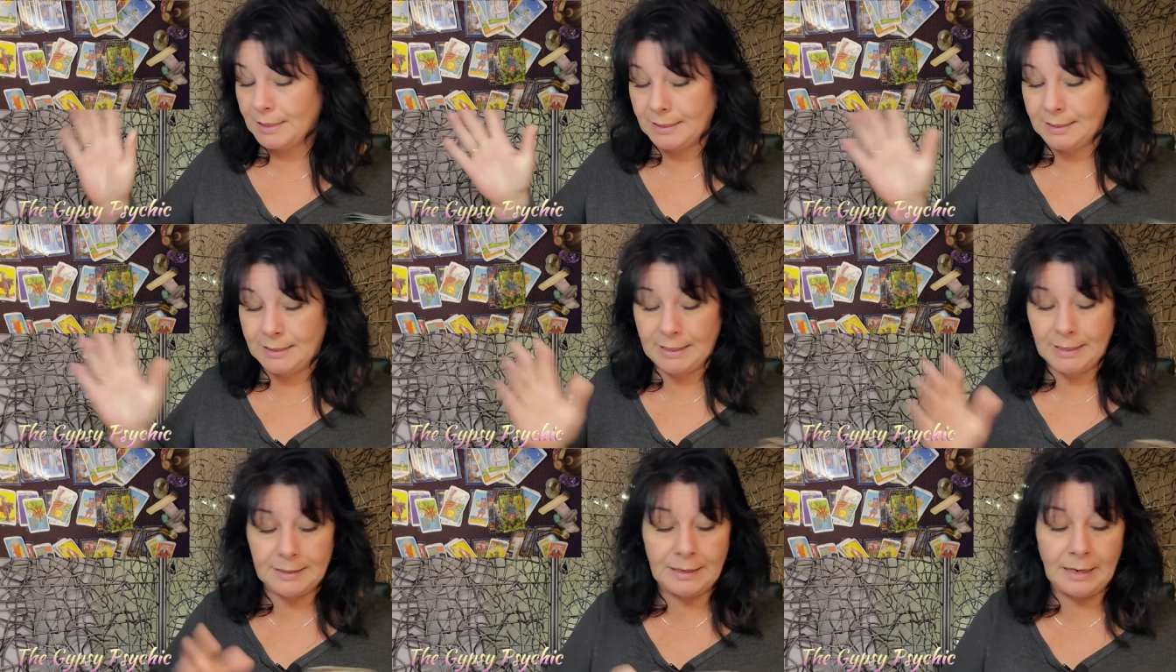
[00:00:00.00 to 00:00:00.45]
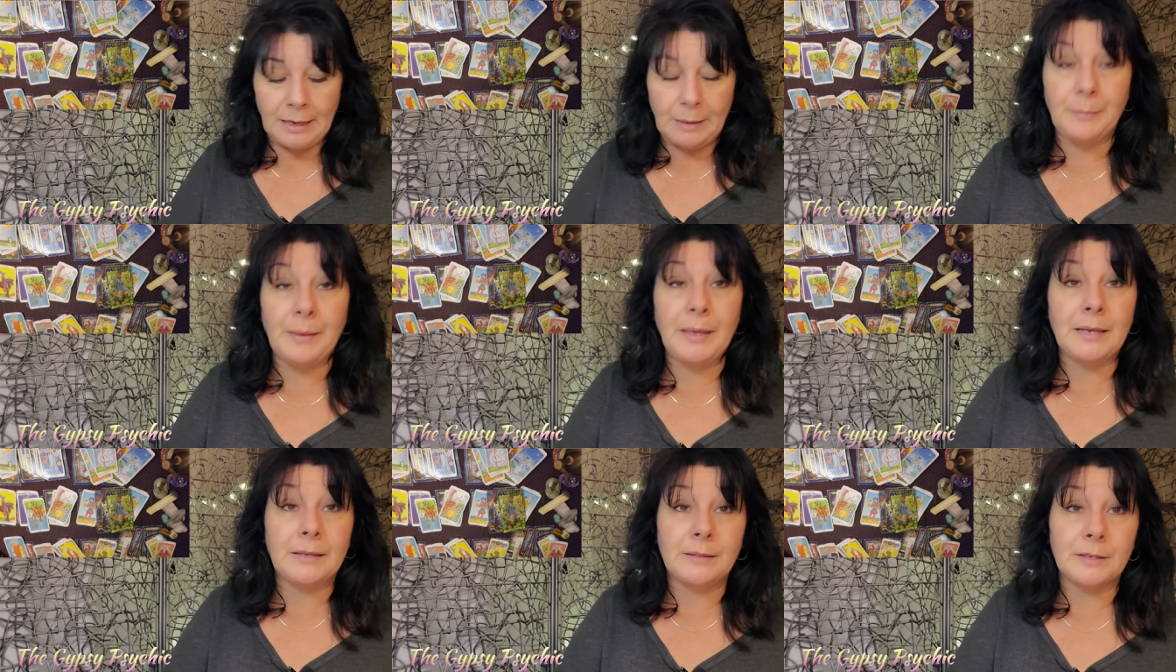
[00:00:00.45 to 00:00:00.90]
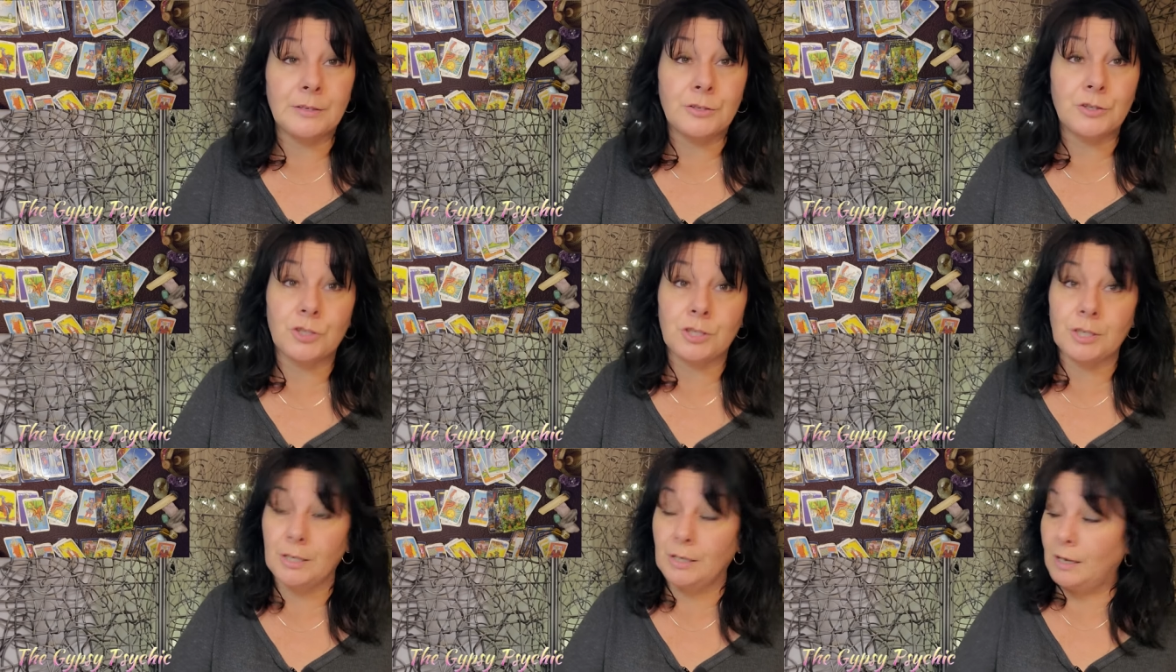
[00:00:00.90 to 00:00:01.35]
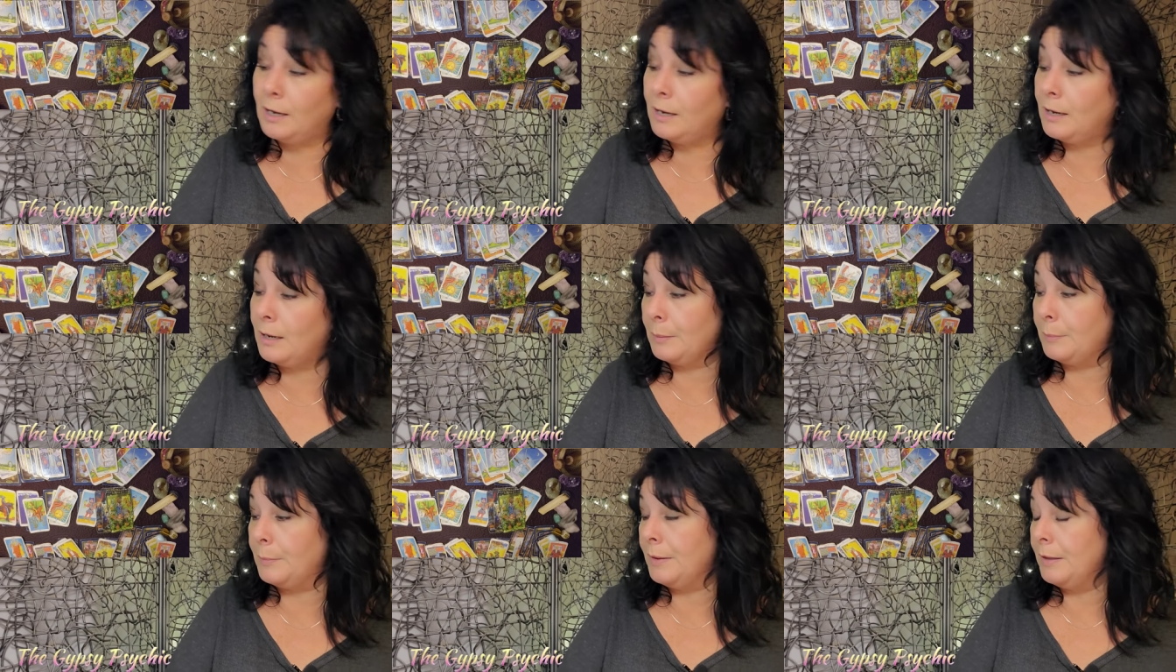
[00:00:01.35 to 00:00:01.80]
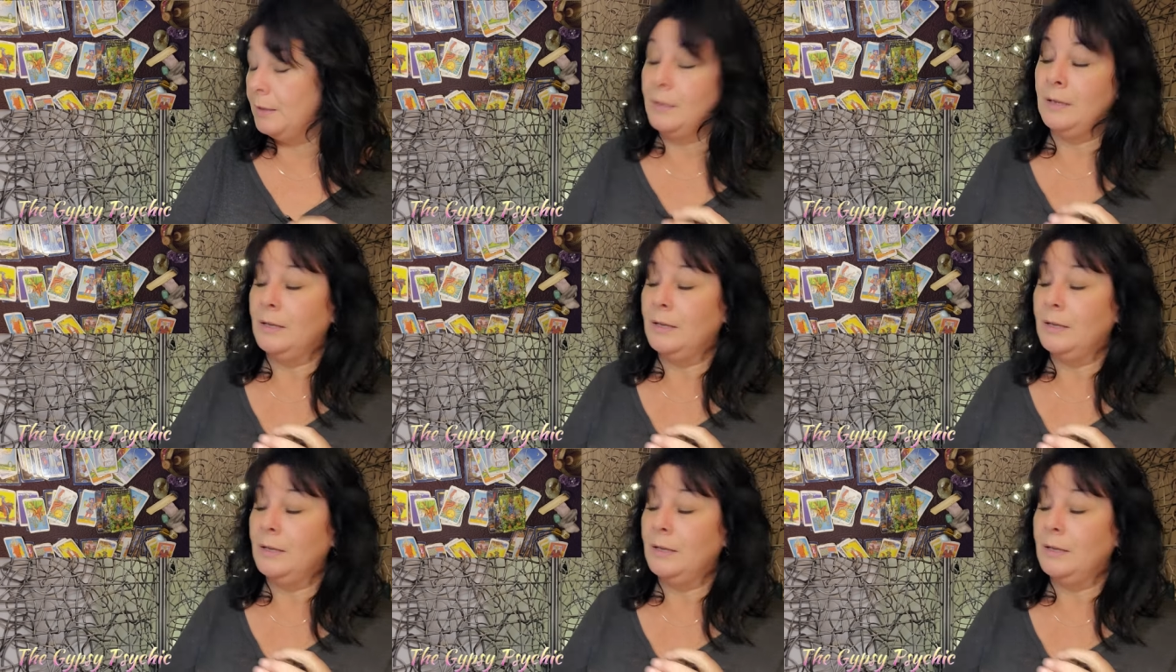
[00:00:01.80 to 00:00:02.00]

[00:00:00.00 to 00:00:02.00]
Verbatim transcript: I cannot make this shit up.